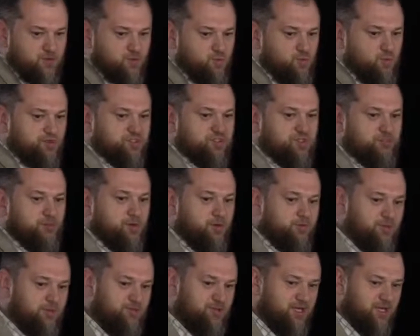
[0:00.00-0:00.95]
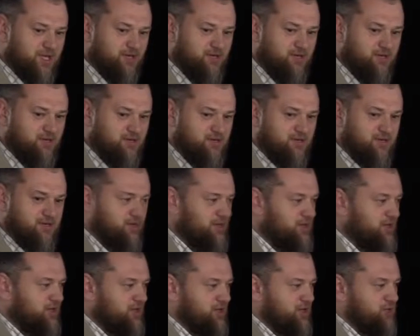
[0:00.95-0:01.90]
What's the problem there?
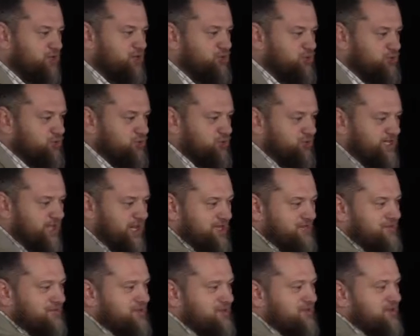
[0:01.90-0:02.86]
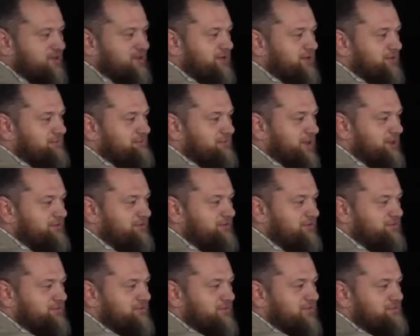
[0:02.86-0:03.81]
You then pay
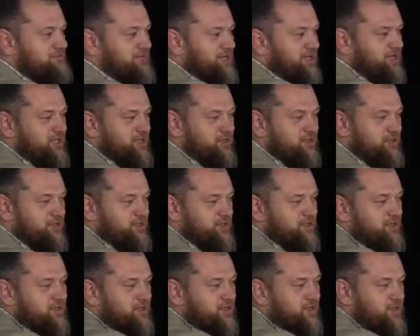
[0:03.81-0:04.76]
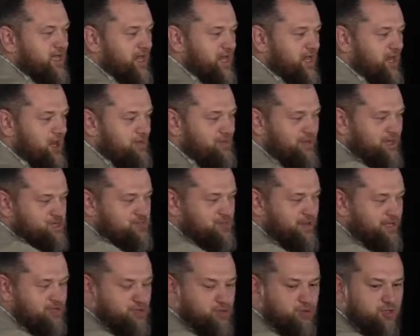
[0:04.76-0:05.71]
50 million, and how much
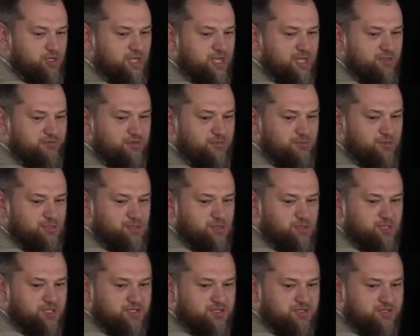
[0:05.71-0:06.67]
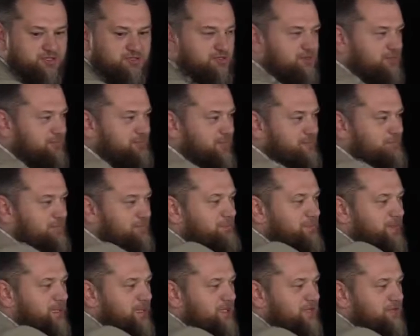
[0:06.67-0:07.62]
money you're going to get from insurance? Maybe $1
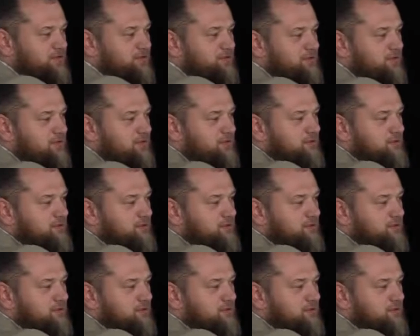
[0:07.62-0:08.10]
billion.